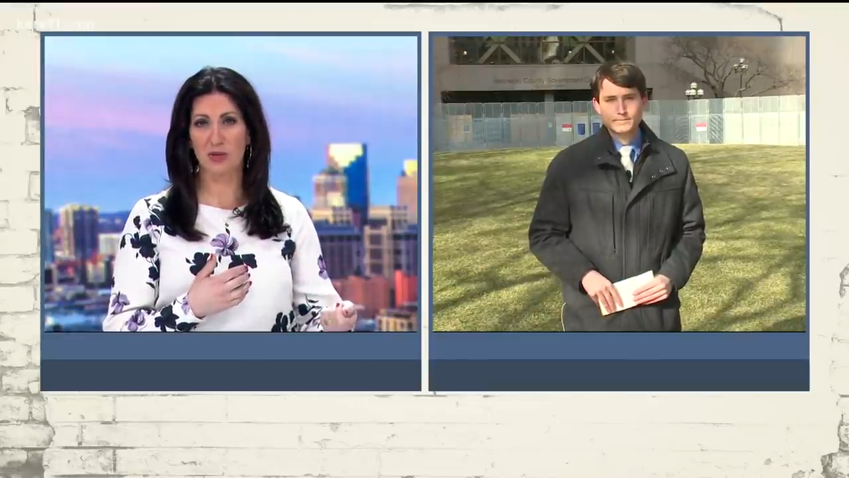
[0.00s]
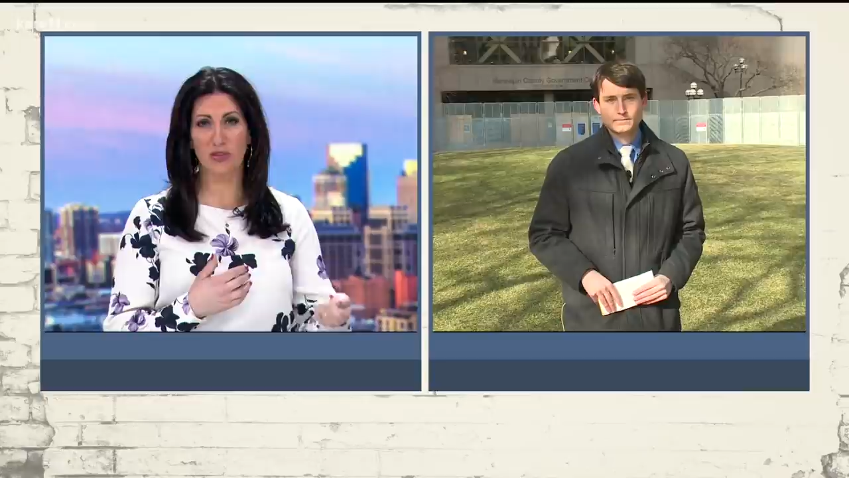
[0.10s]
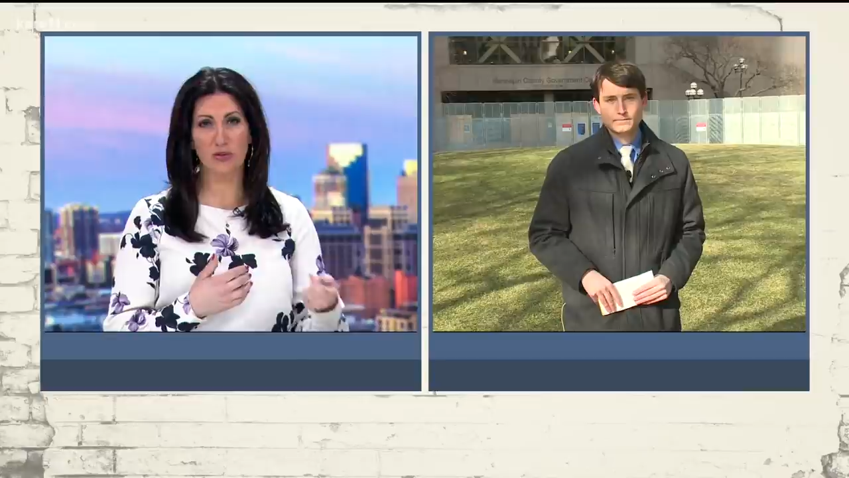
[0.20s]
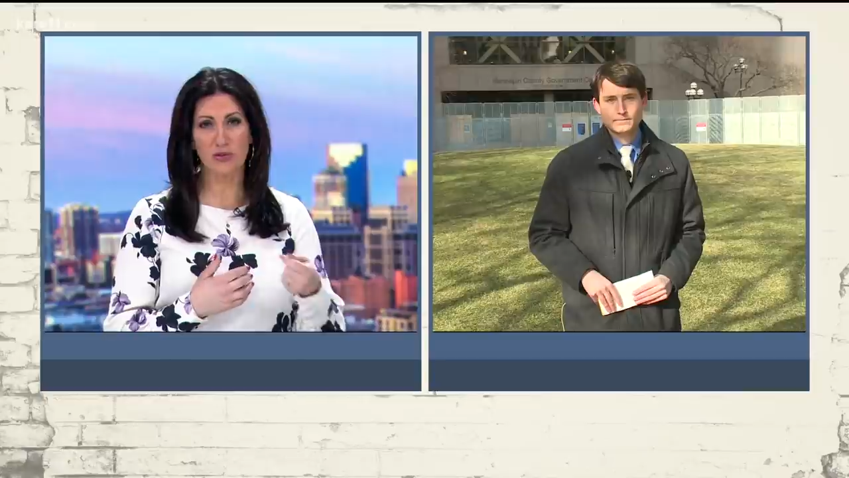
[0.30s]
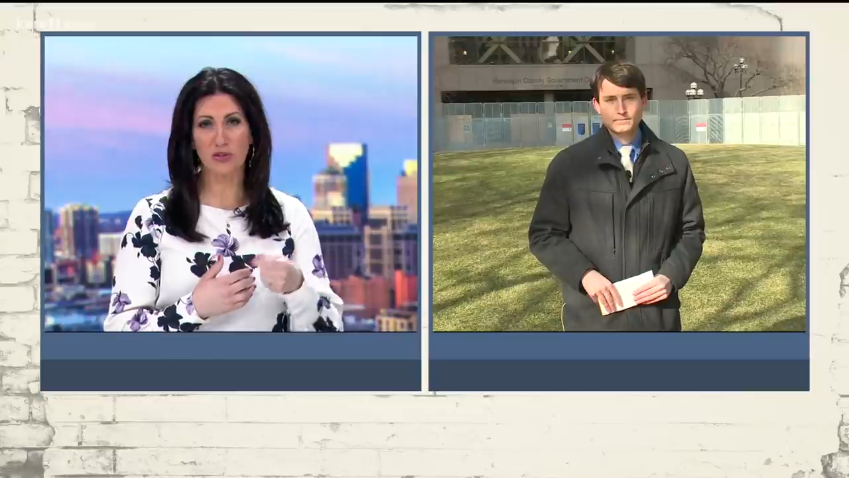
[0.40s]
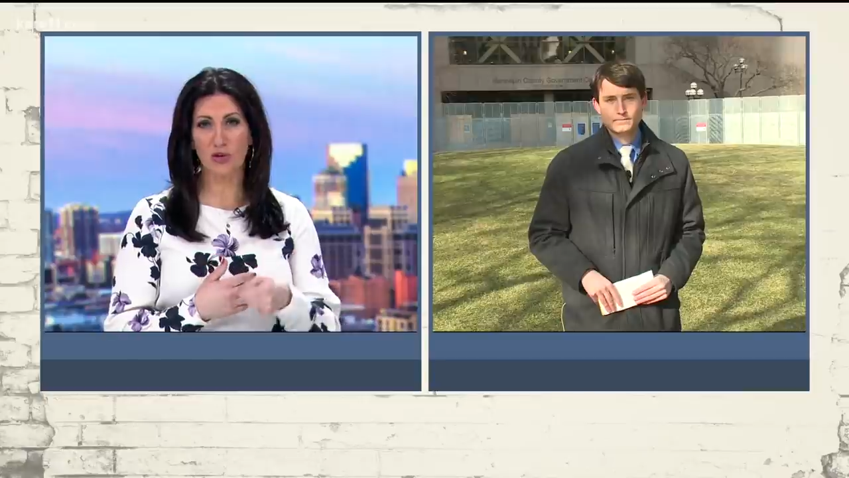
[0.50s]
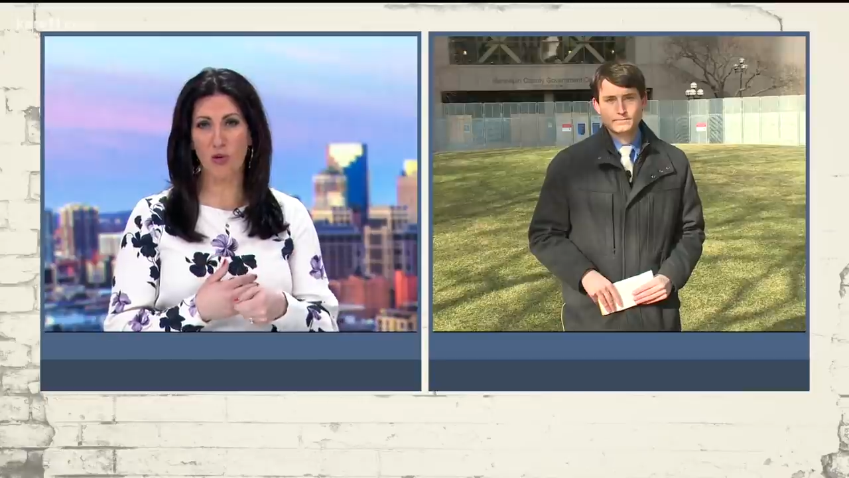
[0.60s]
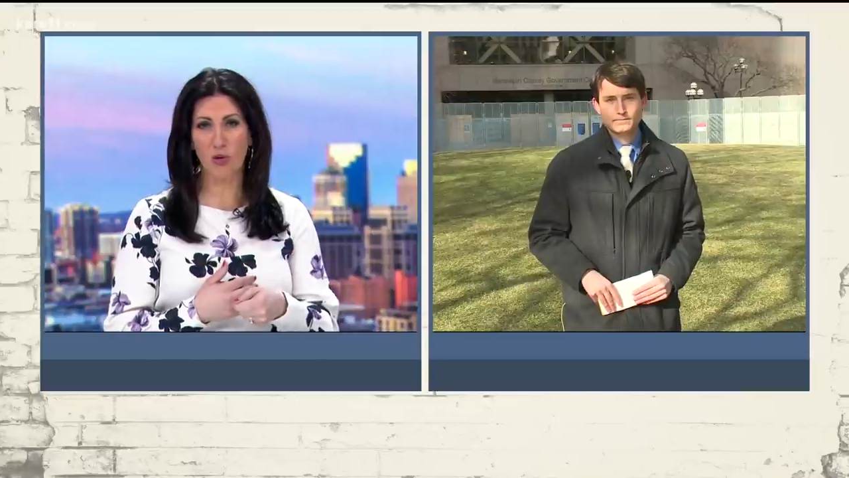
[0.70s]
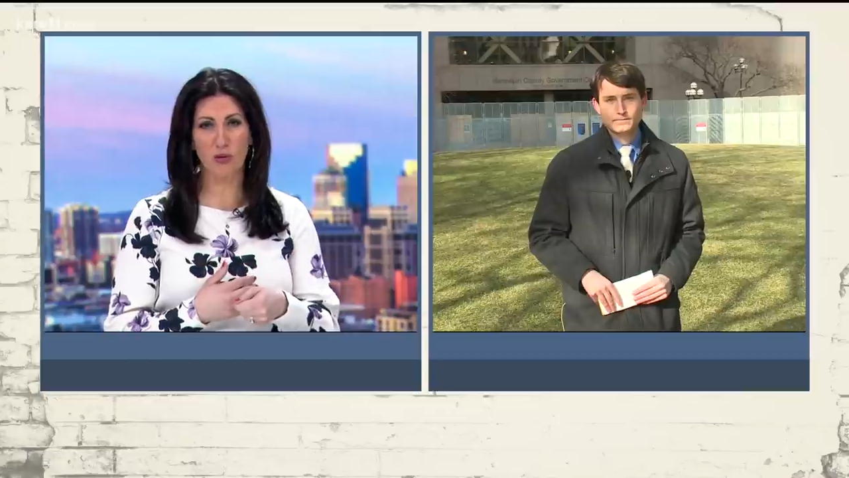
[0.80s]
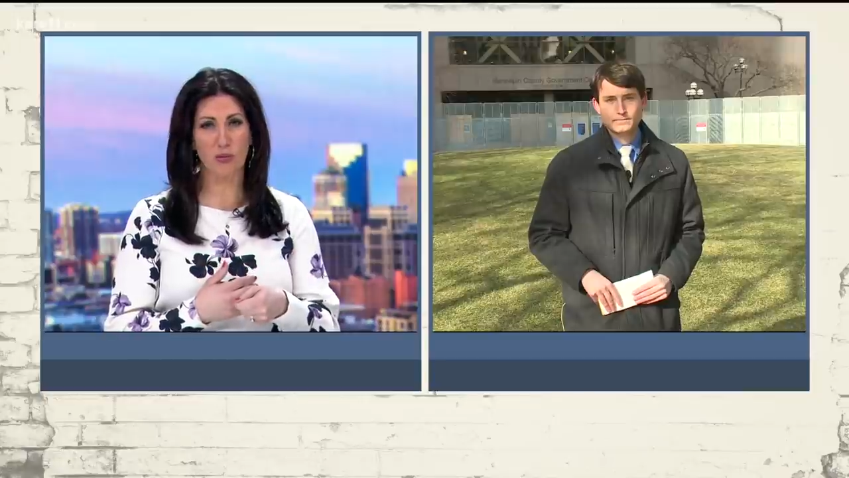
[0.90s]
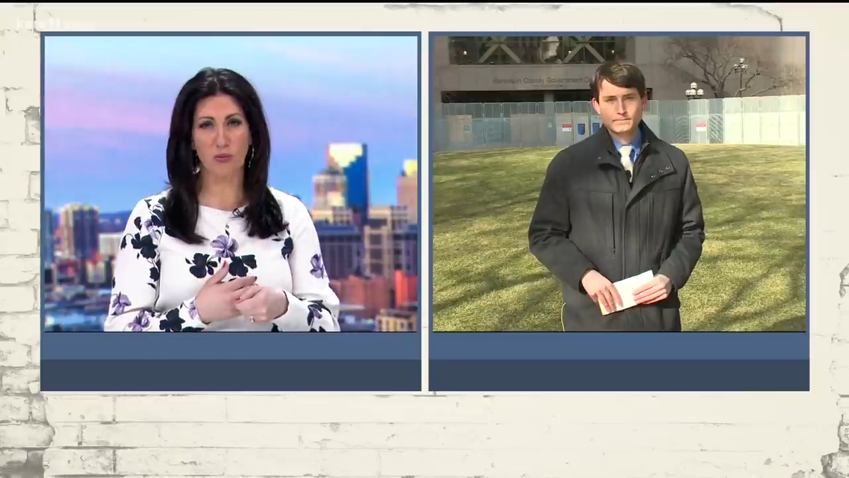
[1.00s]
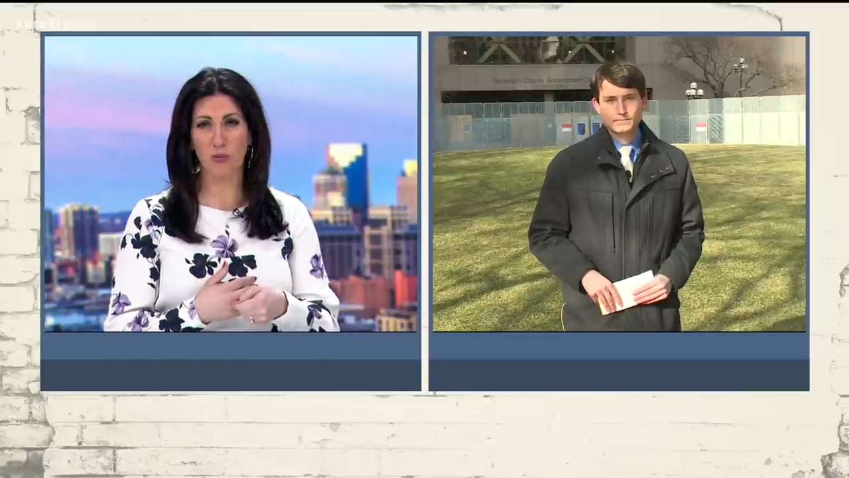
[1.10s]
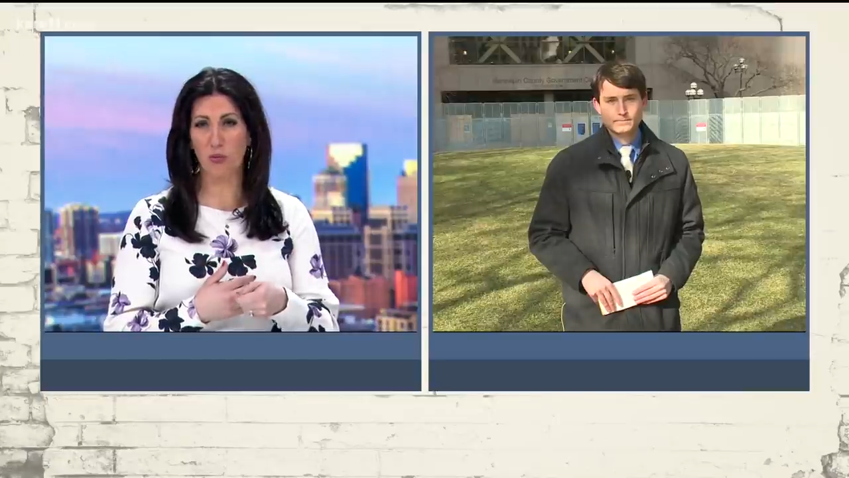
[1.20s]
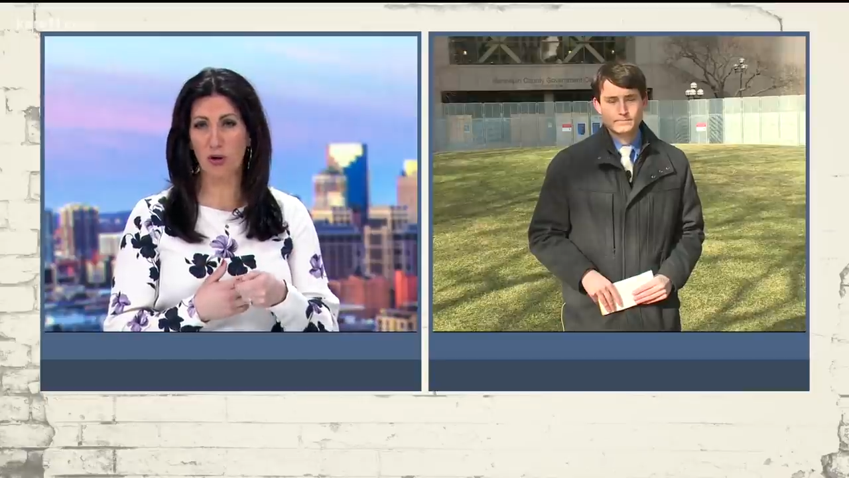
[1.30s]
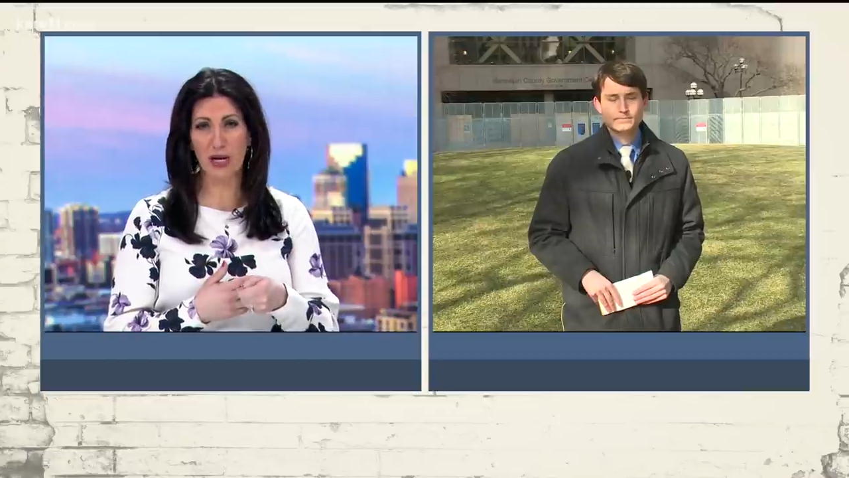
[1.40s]
but those in the courtroom
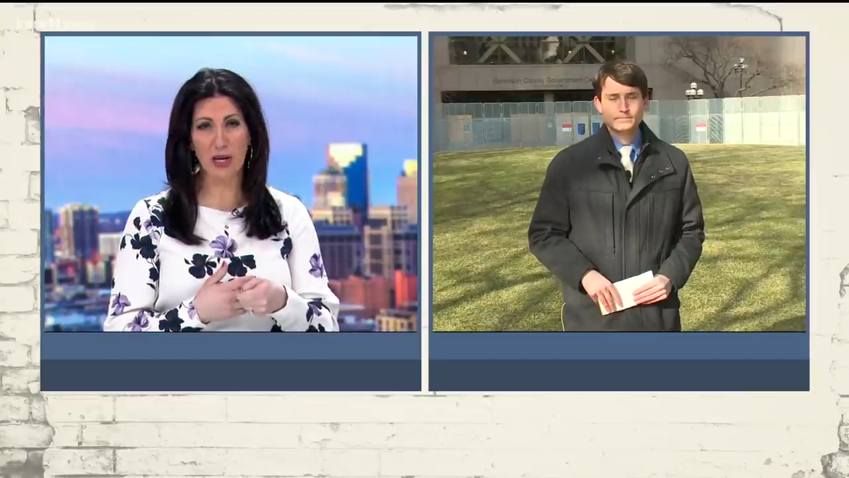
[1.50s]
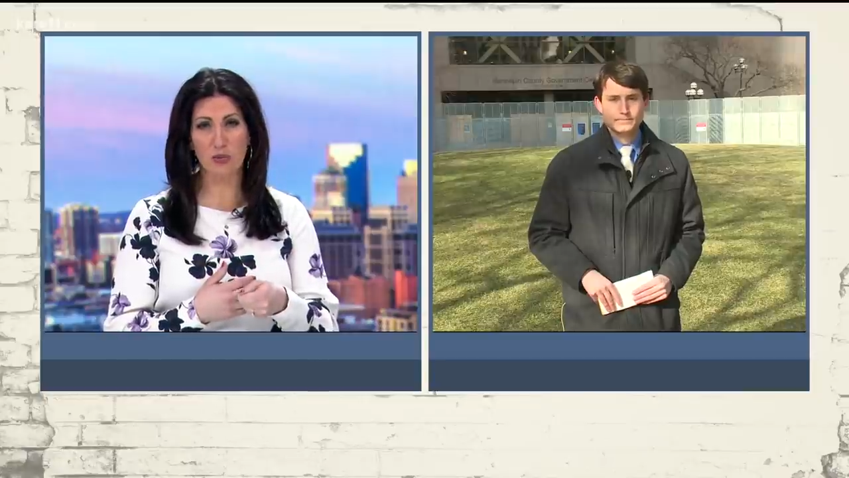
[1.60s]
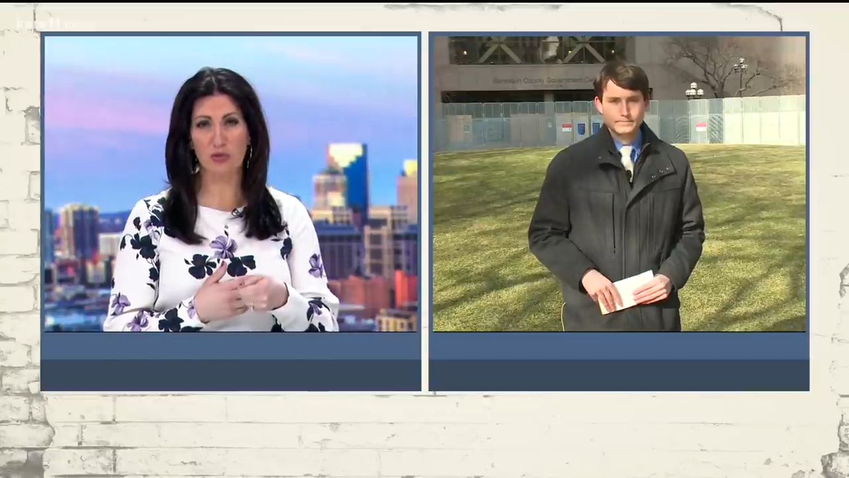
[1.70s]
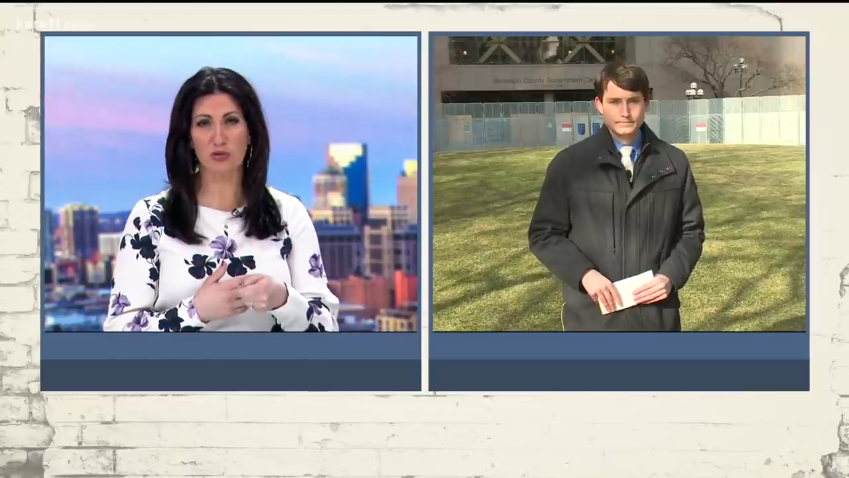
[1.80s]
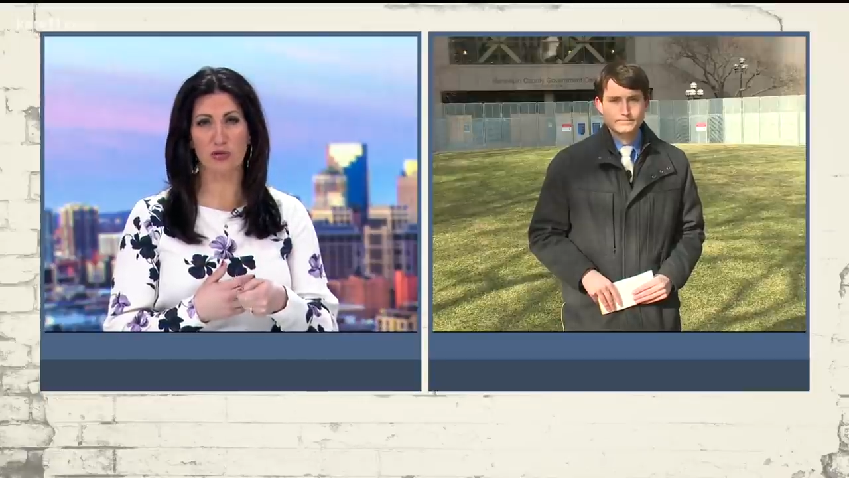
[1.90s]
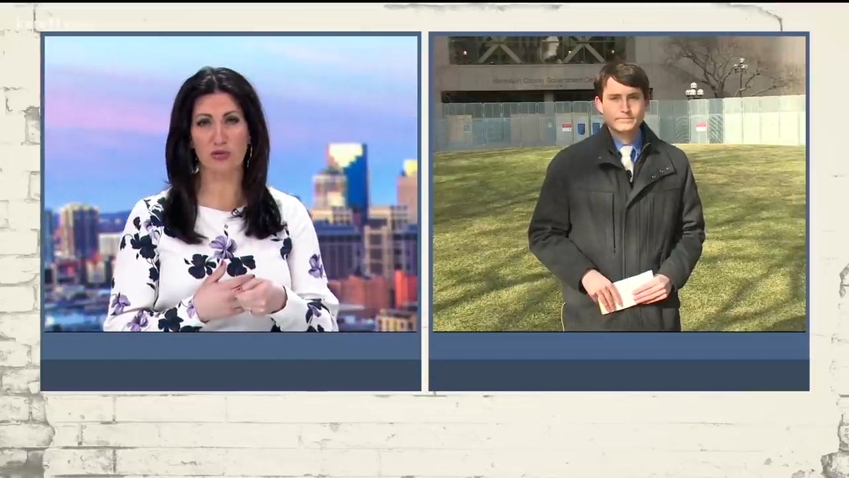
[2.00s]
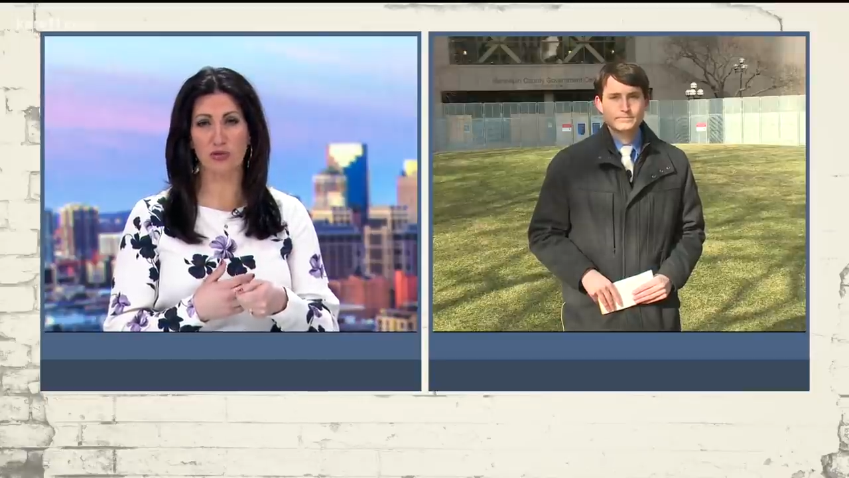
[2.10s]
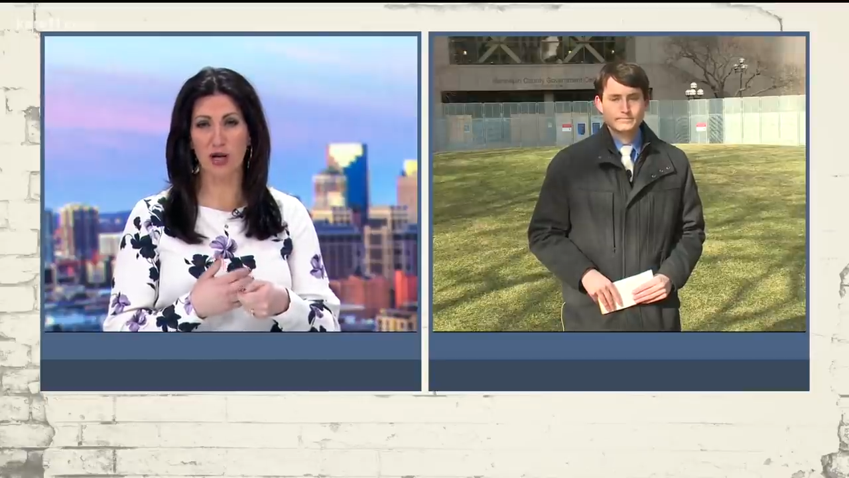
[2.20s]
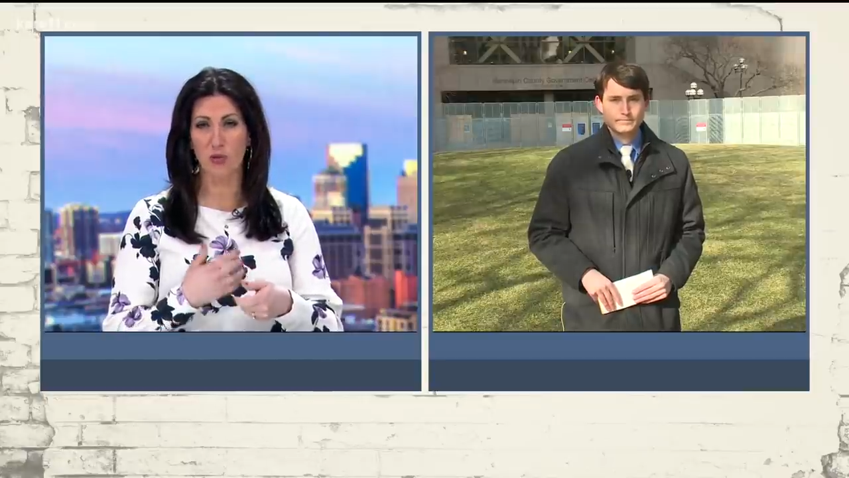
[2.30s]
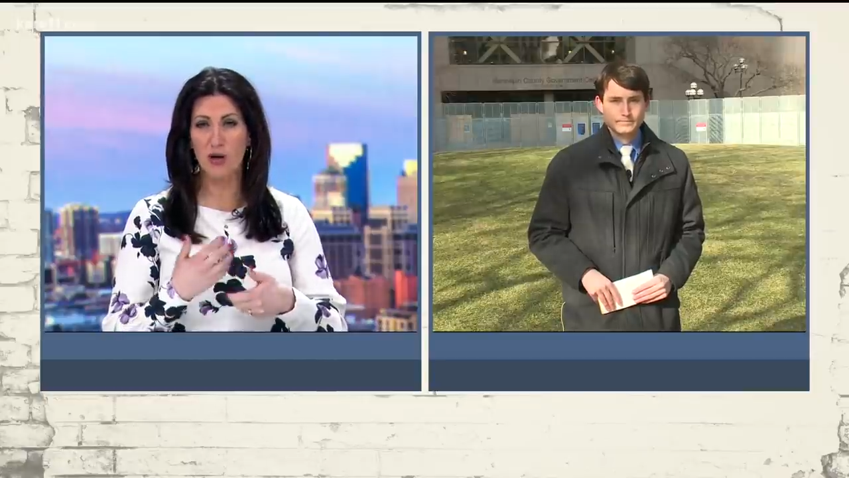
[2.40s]
weren't able to do that.